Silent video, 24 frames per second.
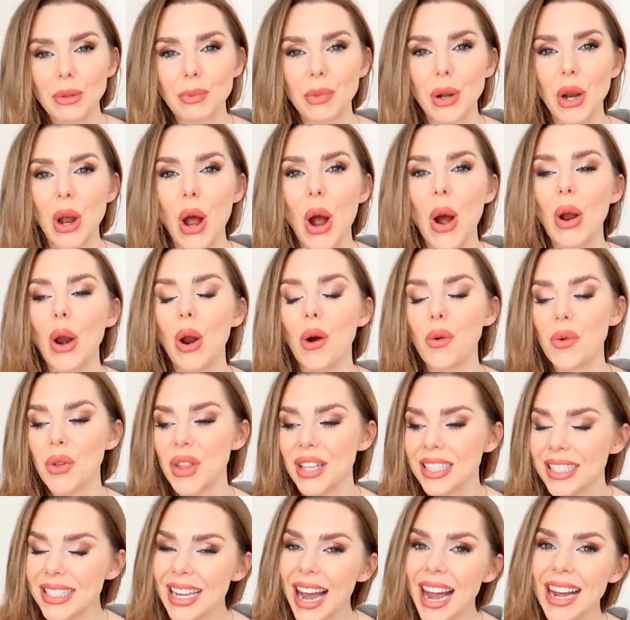Below, along with
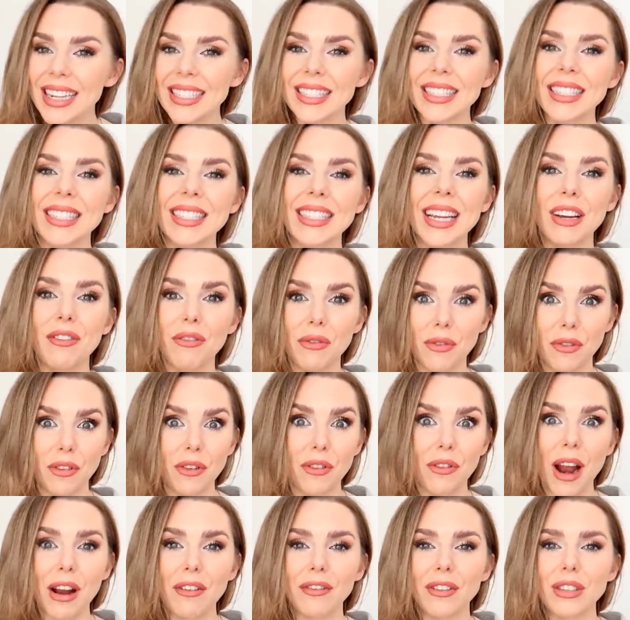the sizes
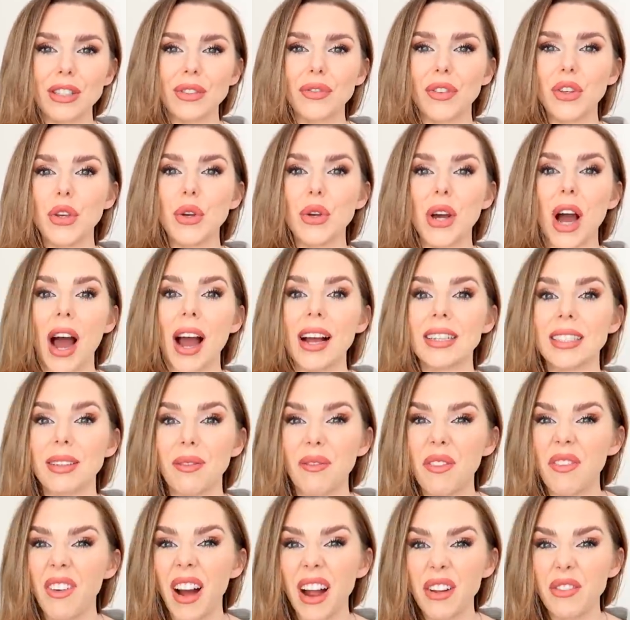for reference for you guys.
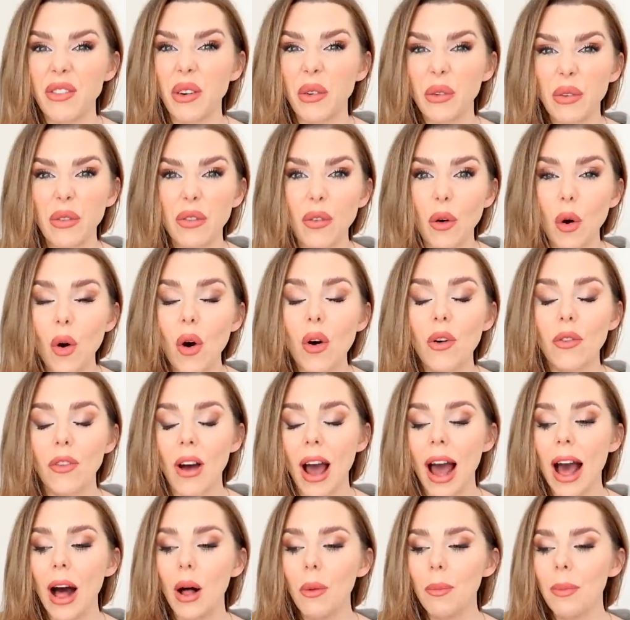I'm 5'4" for
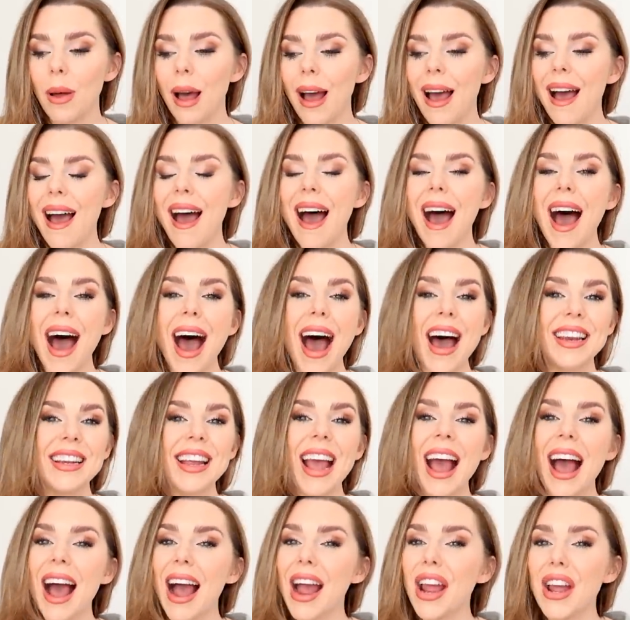help. And
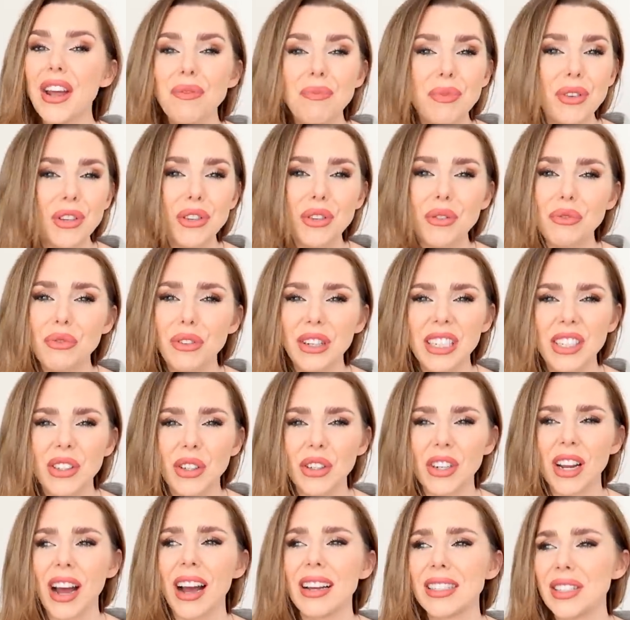yeah, I hope you're doing really
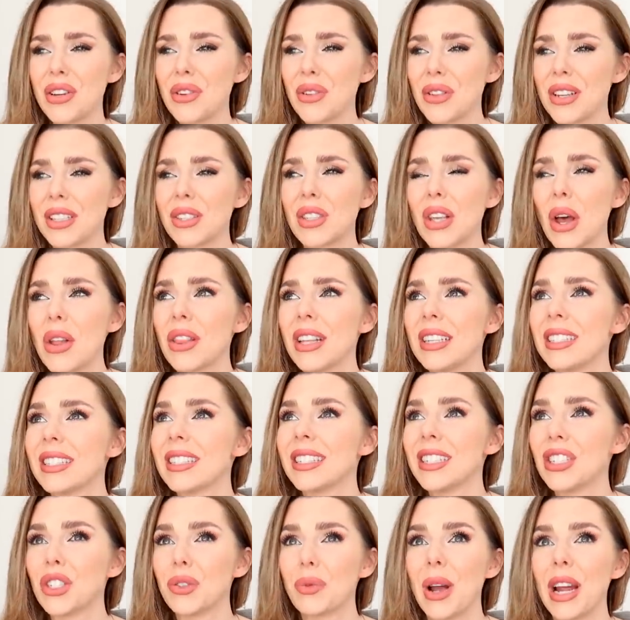good, guys. I know this
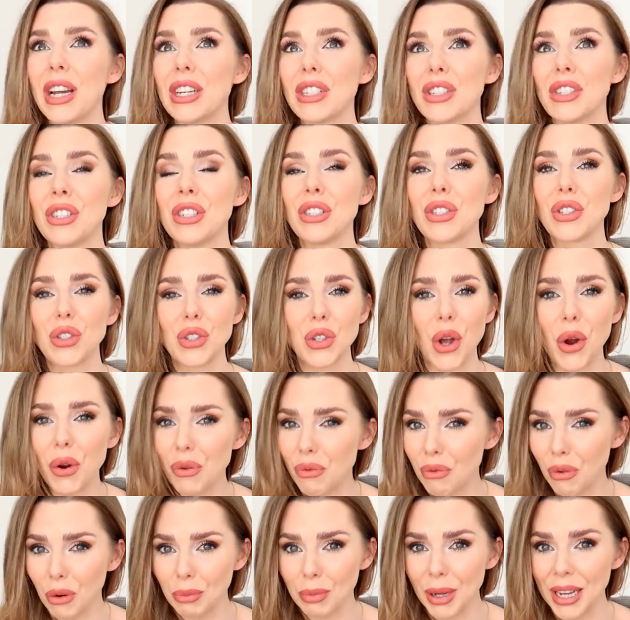situation is so
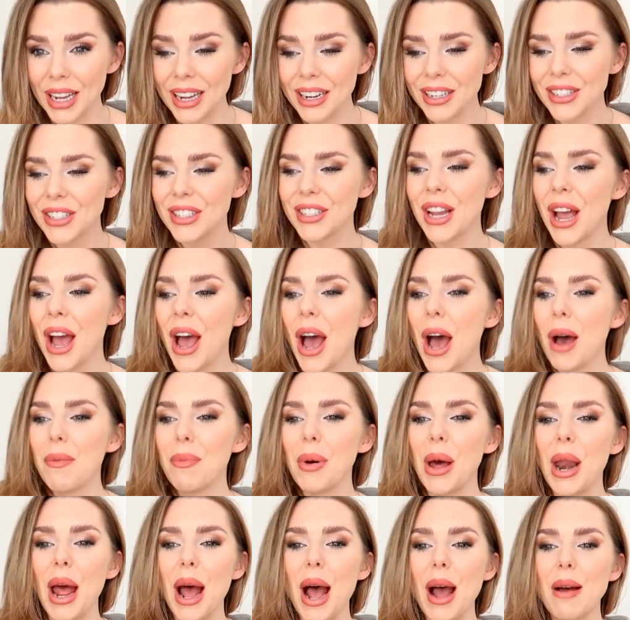rubbish,
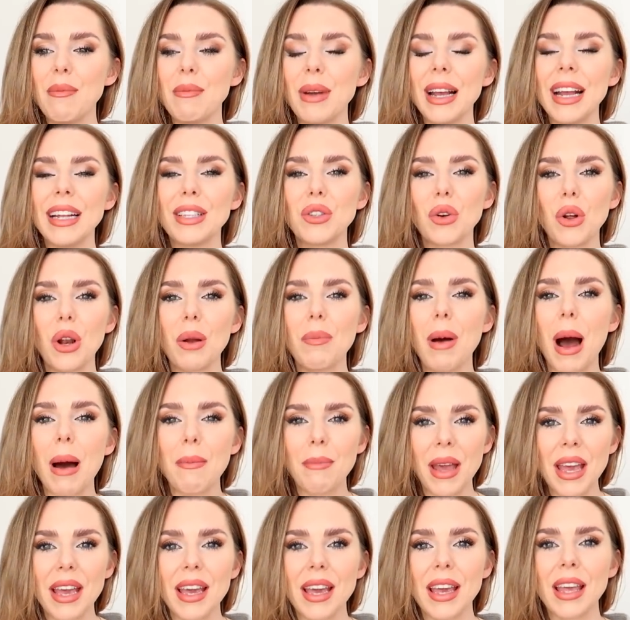but it's all
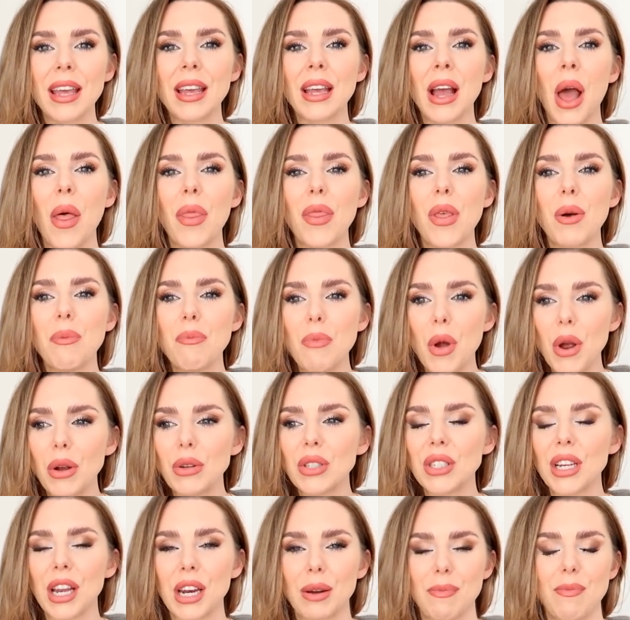about making the
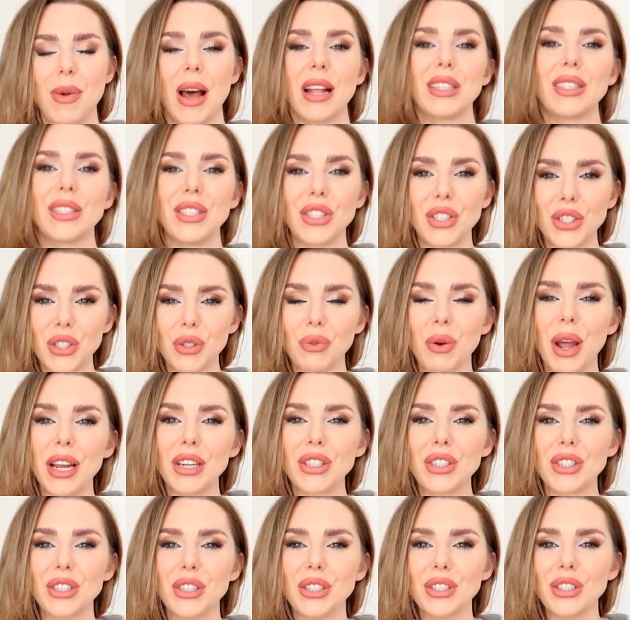most out of bad
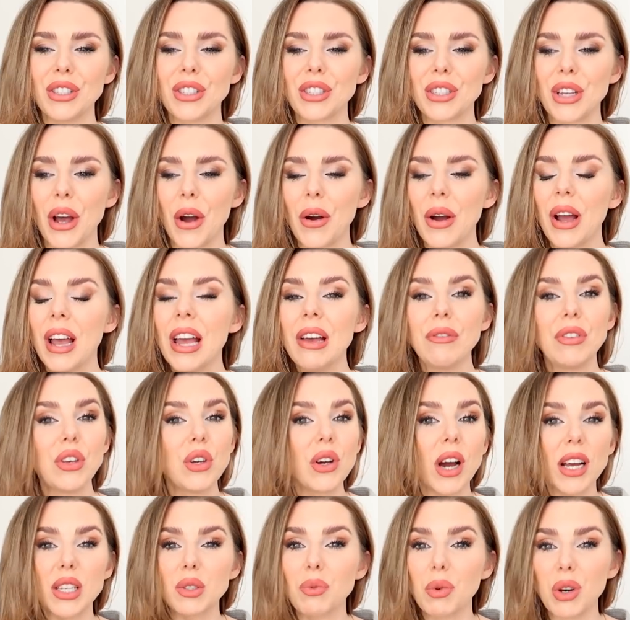situations. So if
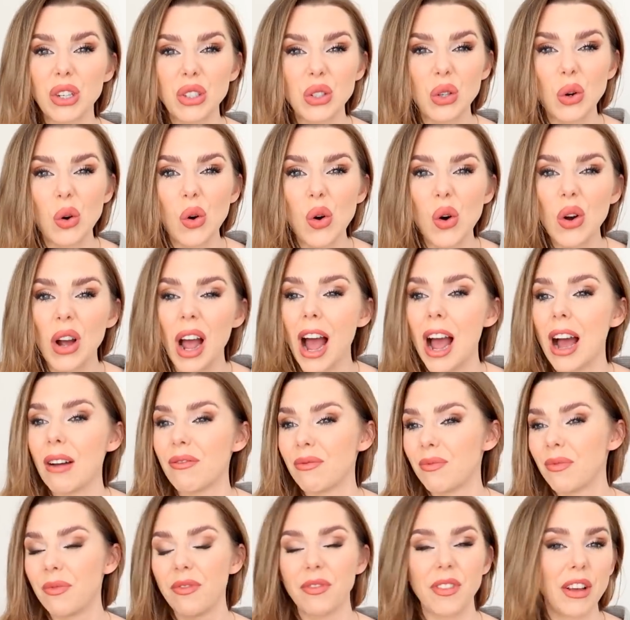you guys want to talk,
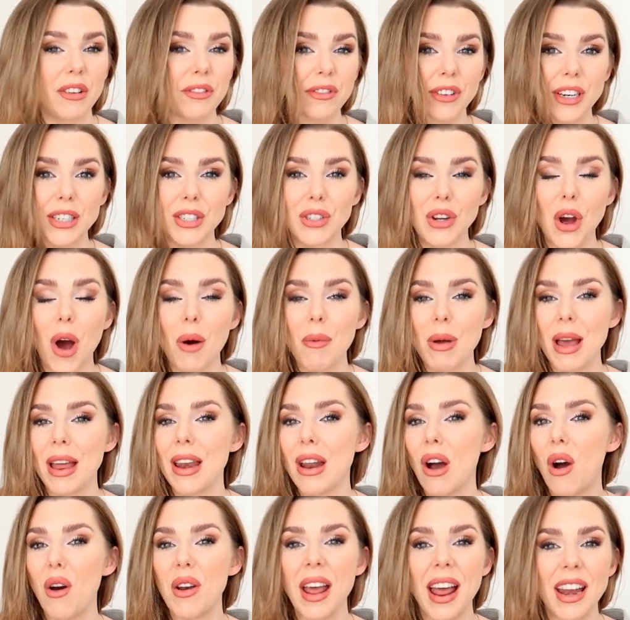feel free to
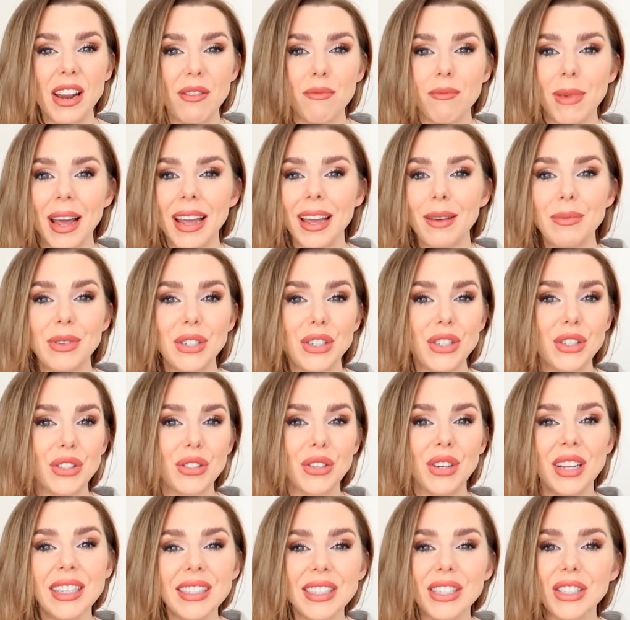comment on any of my
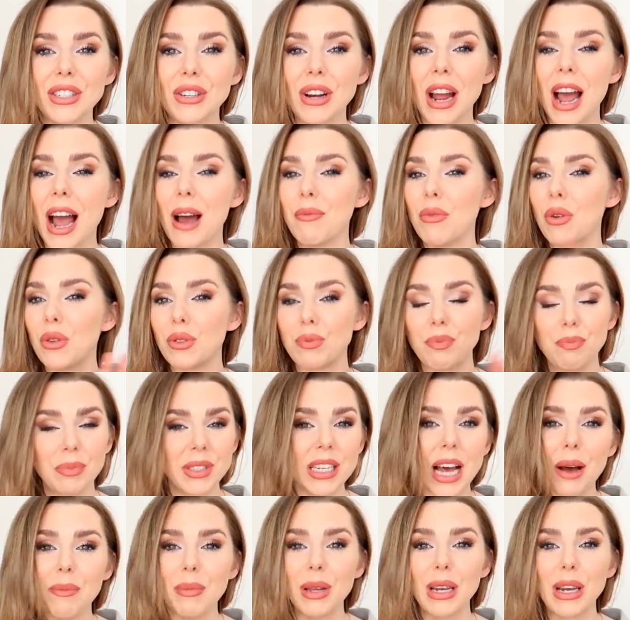images on Instagram or
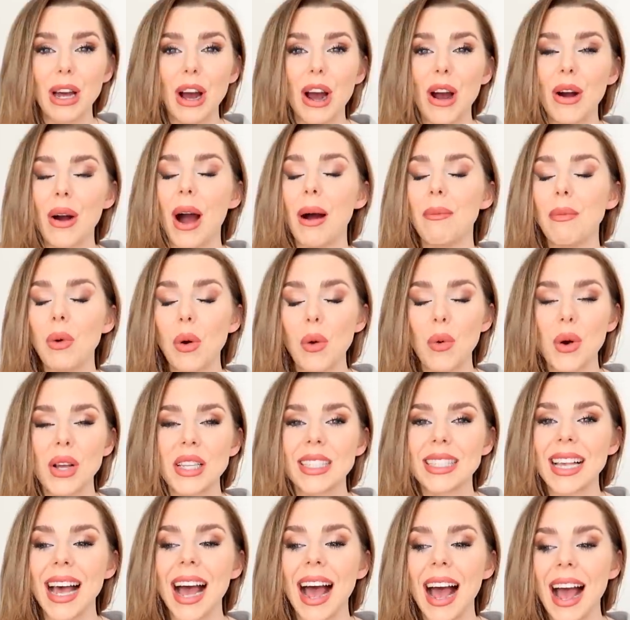down below. I'm
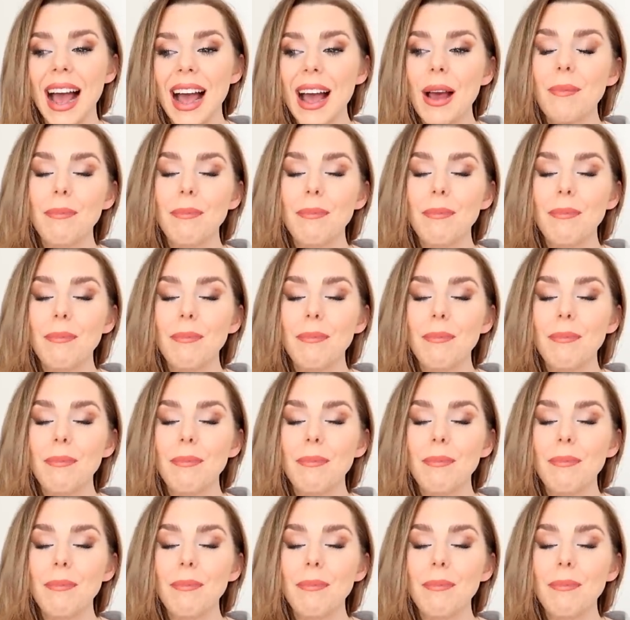always there.